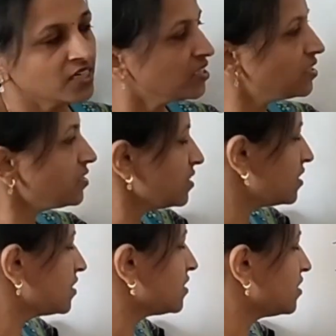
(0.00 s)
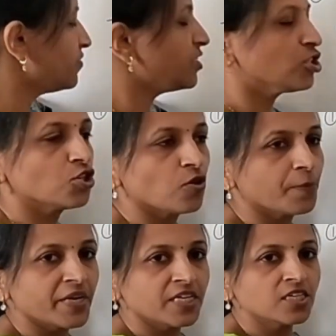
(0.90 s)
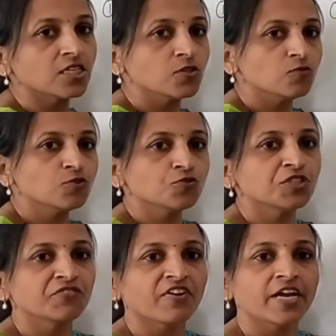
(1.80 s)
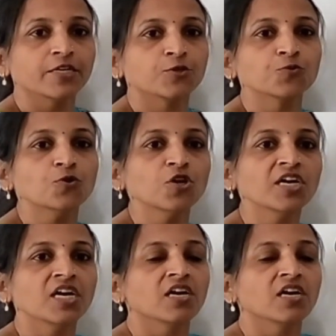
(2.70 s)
This is division operator used to divide two